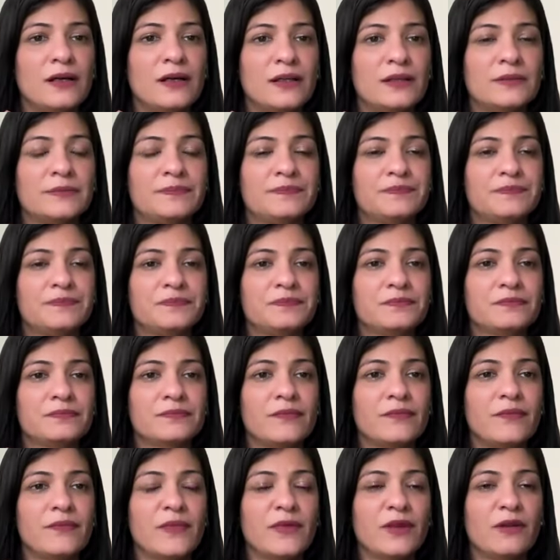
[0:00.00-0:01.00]
Um,
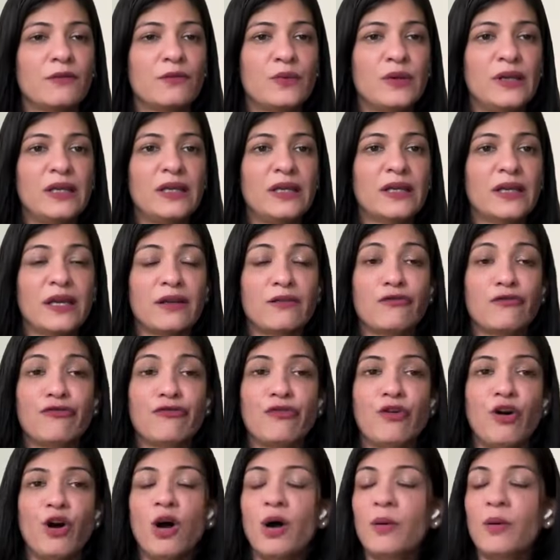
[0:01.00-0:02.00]
we
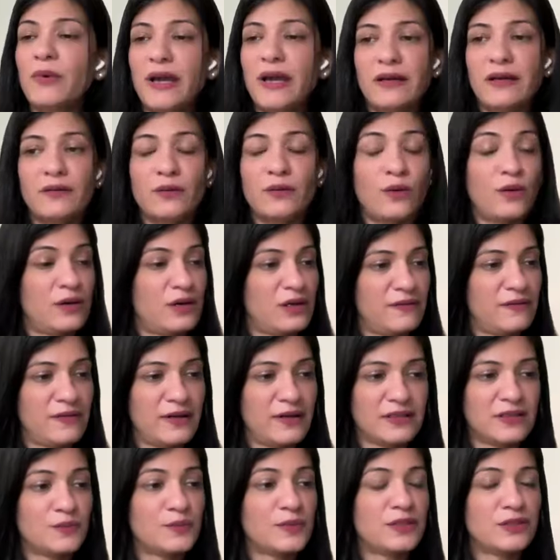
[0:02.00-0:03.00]
can form, and all
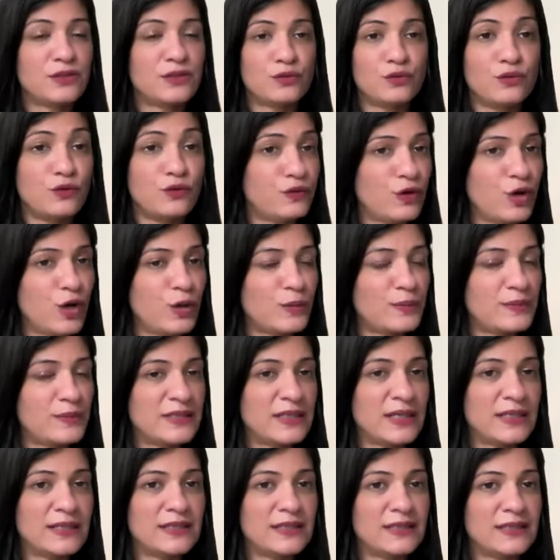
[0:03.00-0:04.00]
of us, we do
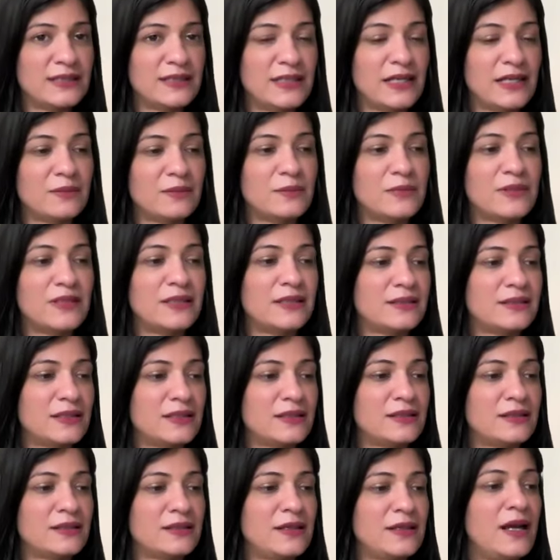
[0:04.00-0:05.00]
form certain statements,
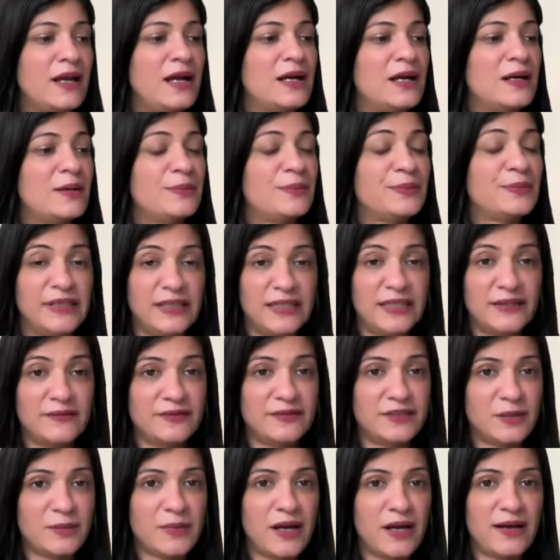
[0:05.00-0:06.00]
certain
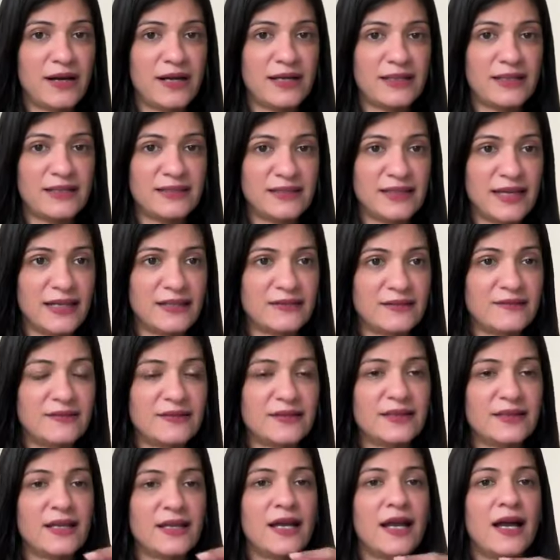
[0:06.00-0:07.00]
beliefs about
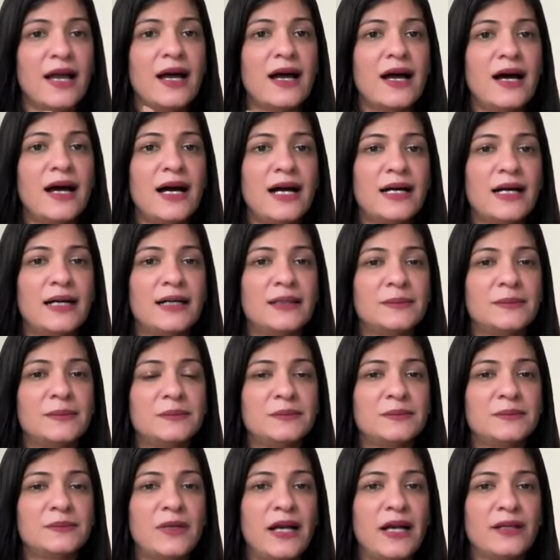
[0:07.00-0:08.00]
ourselves.
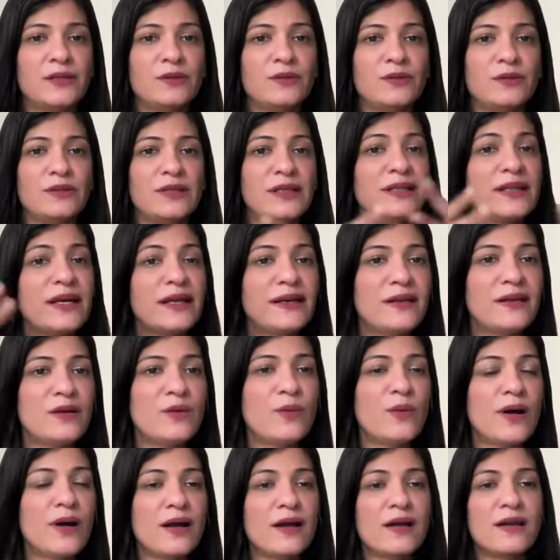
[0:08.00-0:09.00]
I don't need
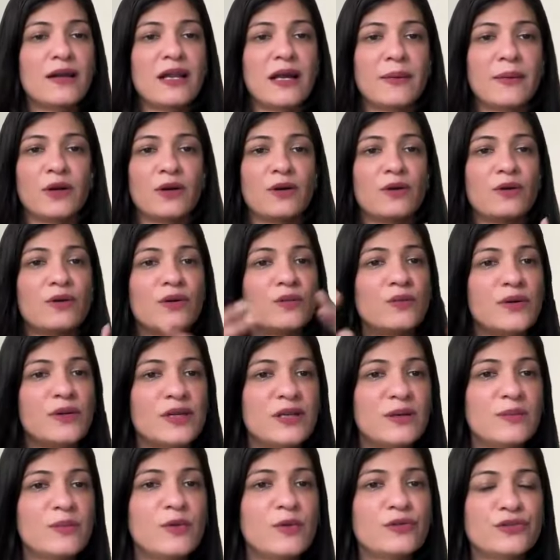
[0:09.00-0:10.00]
anyone. I'm not good
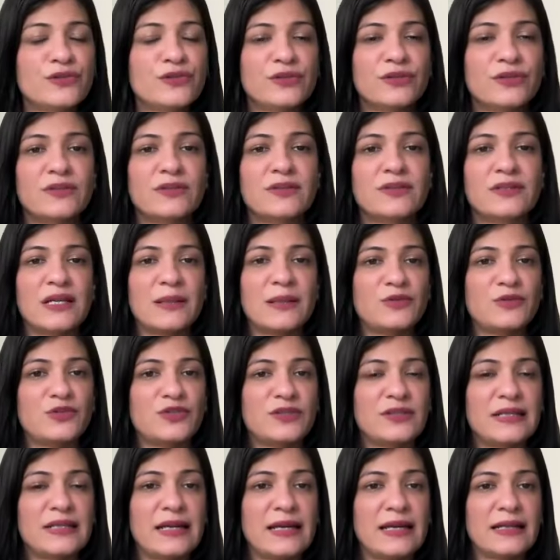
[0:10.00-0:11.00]
with emotions.
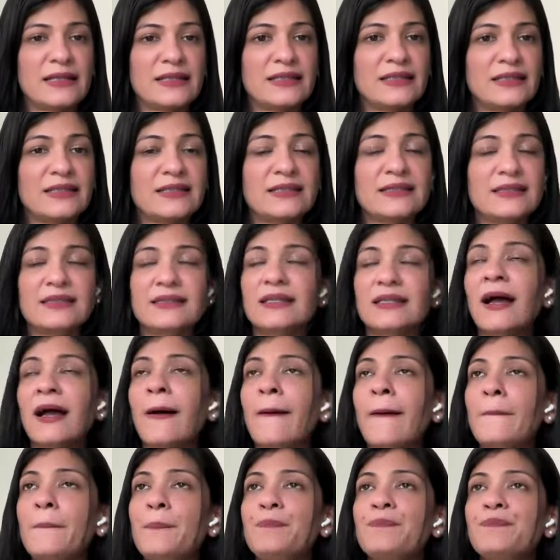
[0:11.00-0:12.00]
I'm just like this.
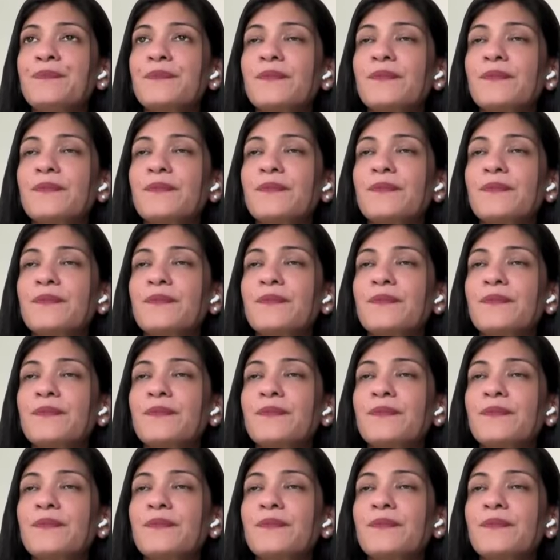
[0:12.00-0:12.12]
